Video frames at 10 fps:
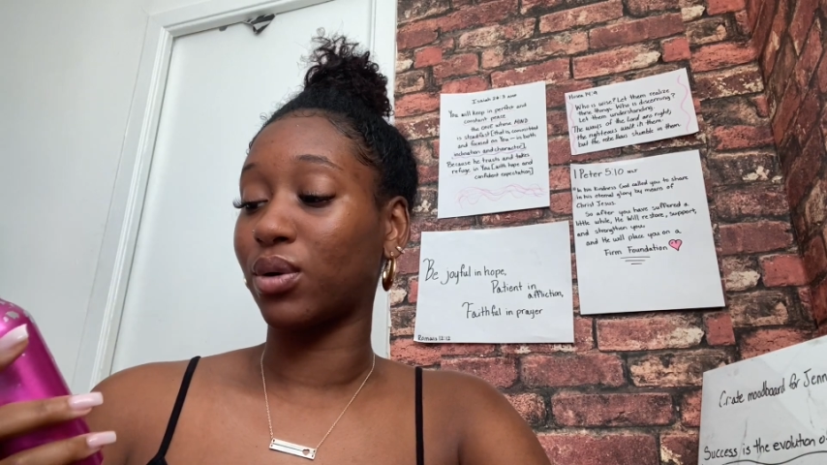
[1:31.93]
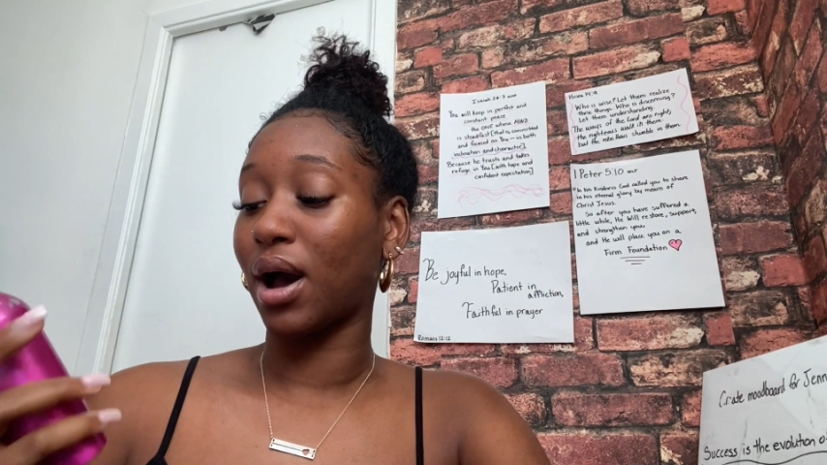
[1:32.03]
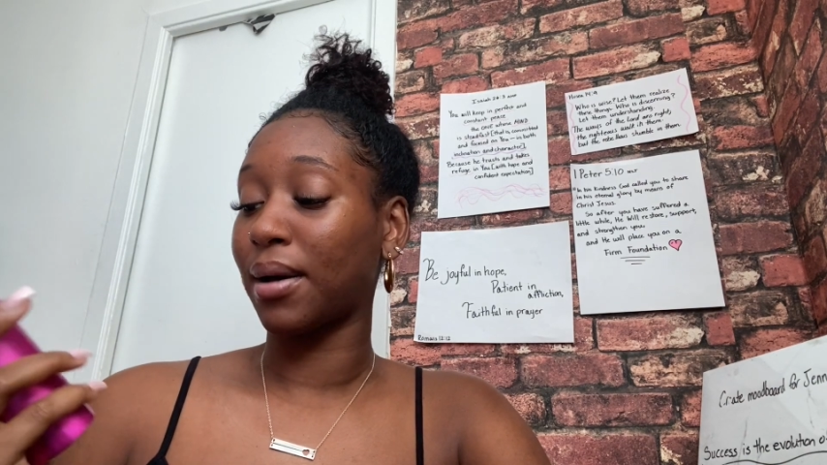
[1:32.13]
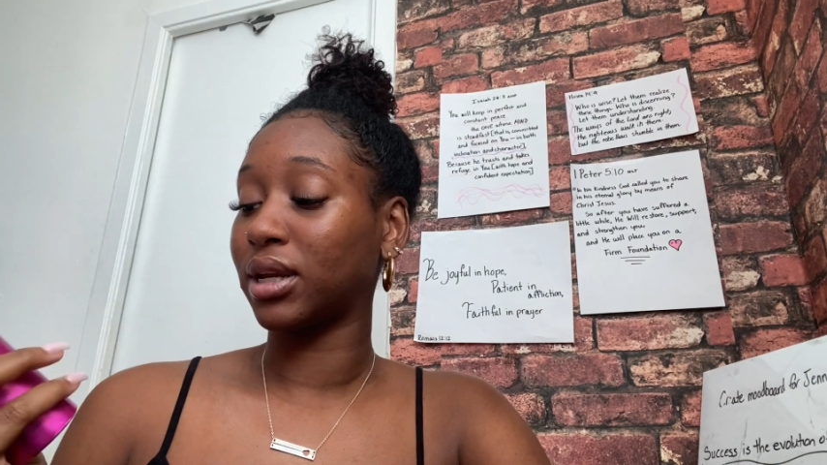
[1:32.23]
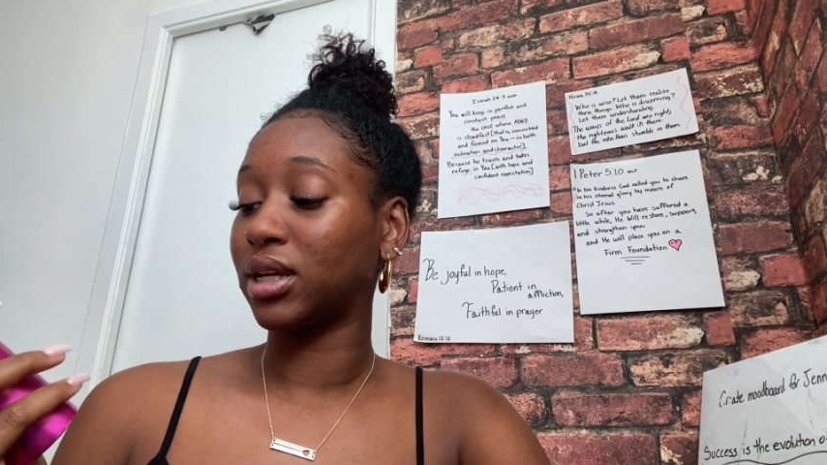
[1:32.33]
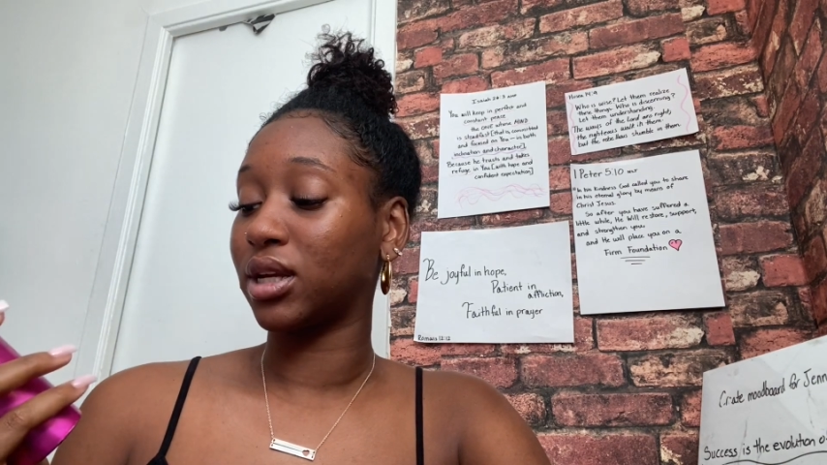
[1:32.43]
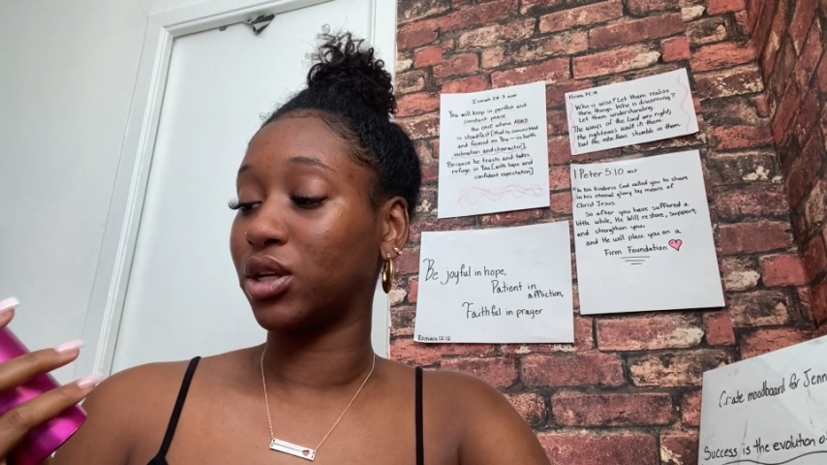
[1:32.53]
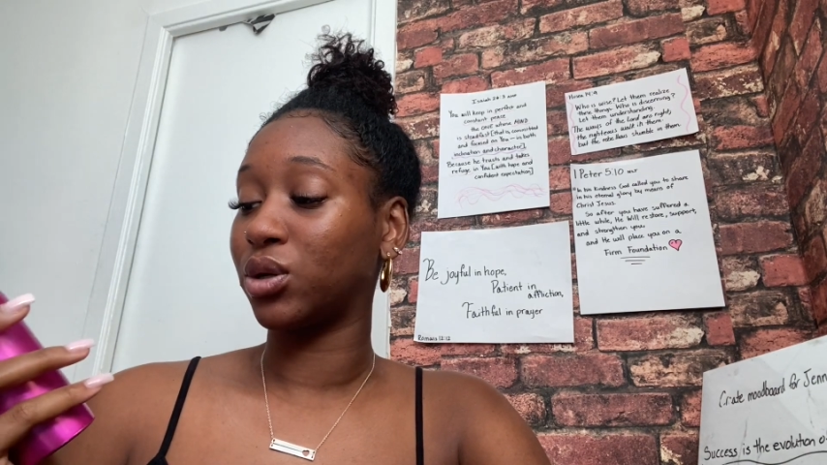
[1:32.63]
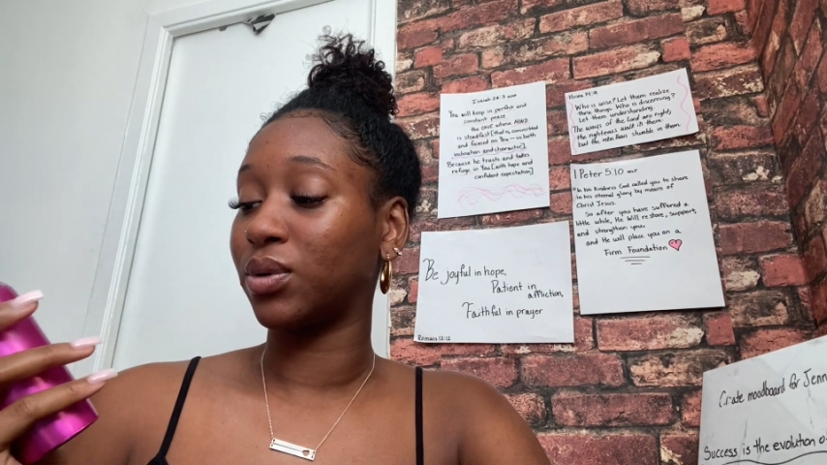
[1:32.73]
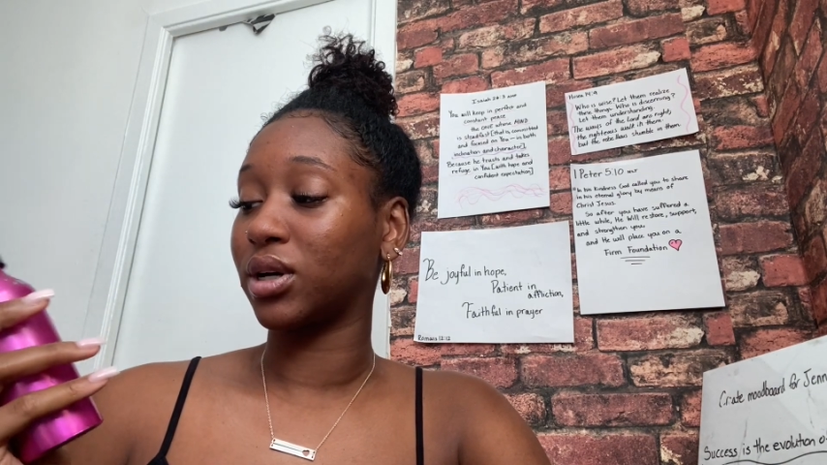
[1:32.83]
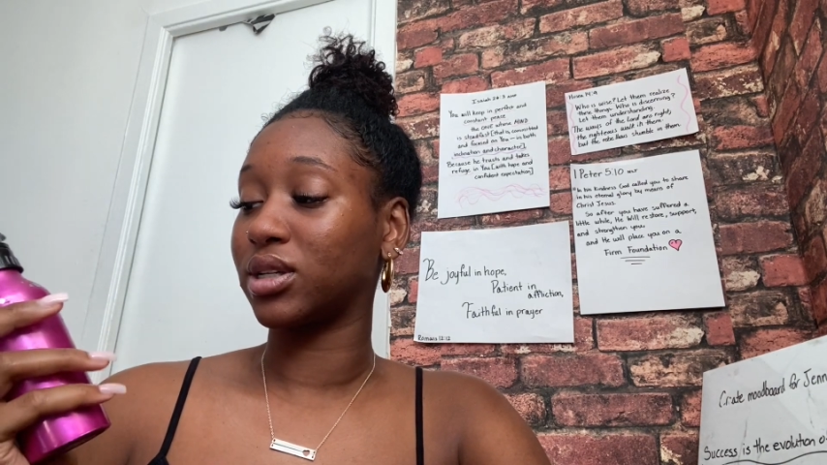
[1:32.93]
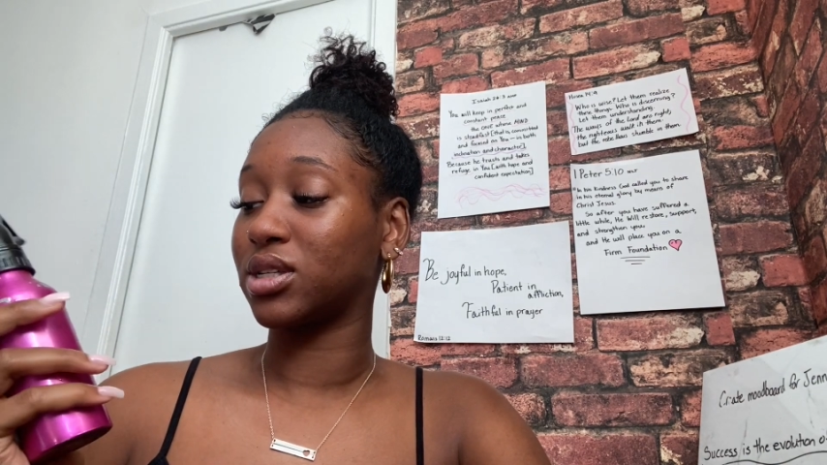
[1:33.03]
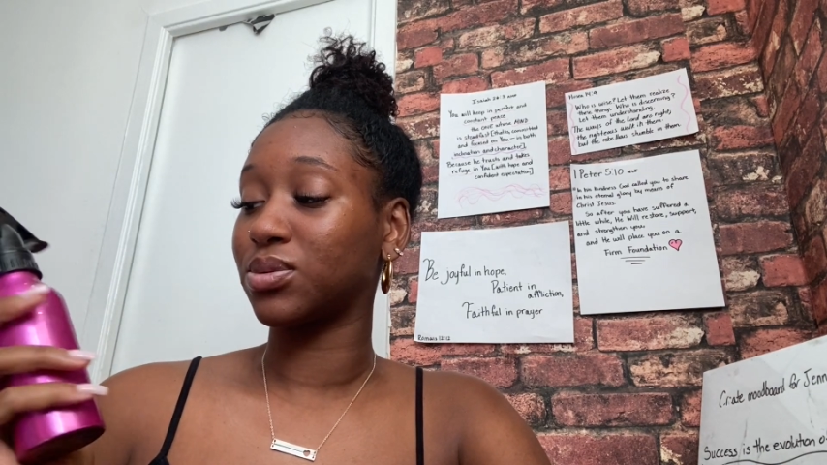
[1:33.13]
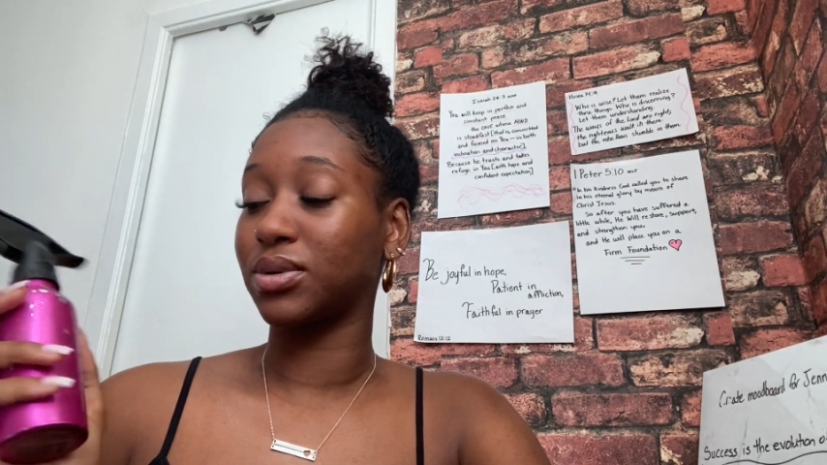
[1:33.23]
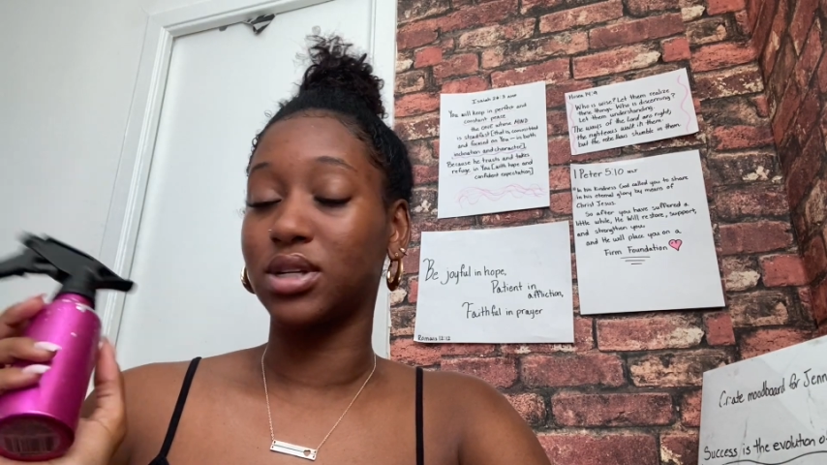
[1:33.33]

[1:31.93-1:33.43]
I need a new one because this one